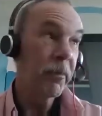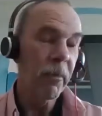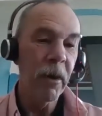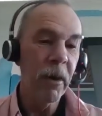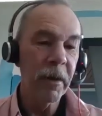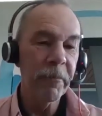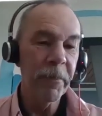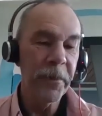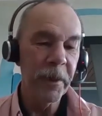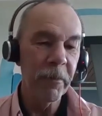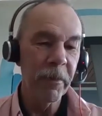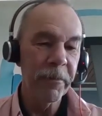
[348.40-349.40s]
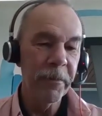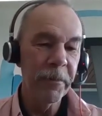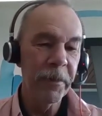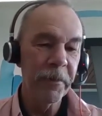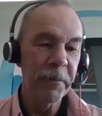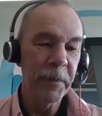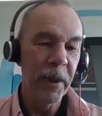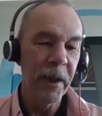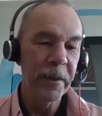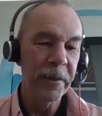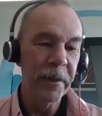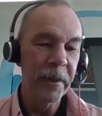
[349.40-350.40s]
wrong if we think we're a few years
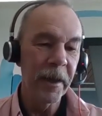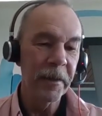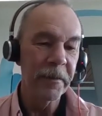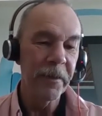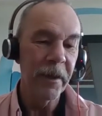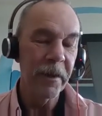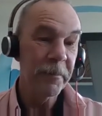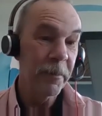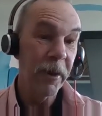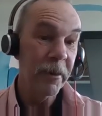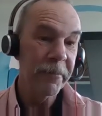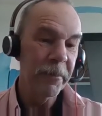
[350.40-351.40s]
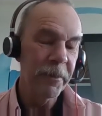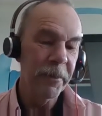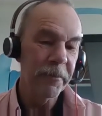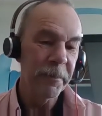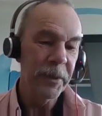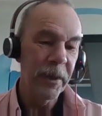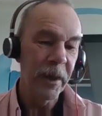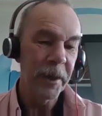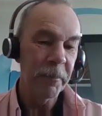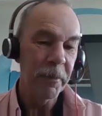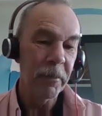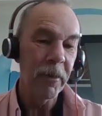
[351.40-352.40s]
behind the United States. We're not a few years
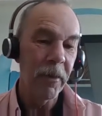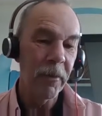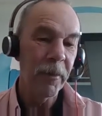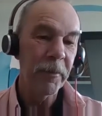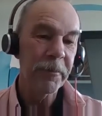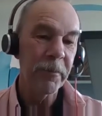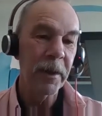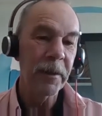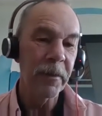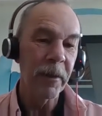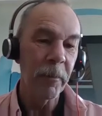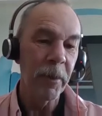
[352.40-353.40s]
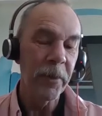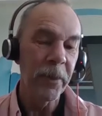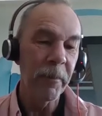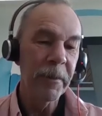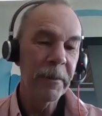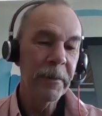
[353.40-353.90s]
behind. We're almost right there with them.